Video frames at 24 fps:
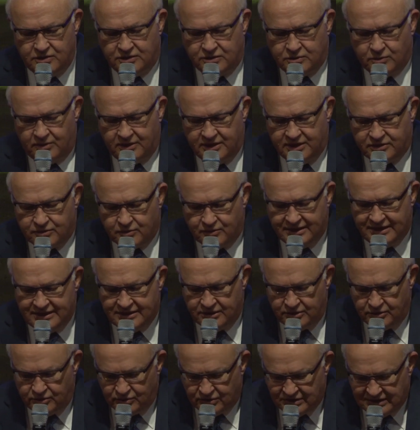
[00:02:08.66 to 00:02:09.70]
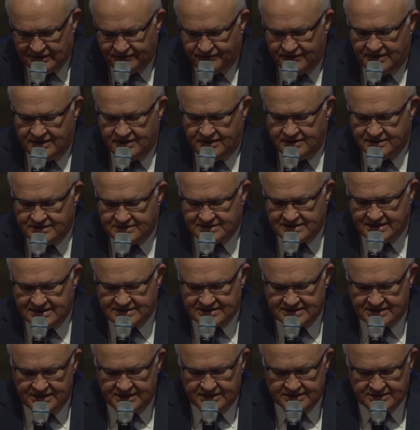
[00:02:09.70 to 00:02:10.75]
and 23 in the New Living says
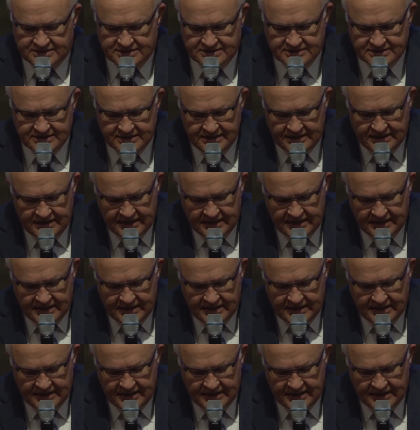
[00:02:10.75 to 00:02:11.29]
this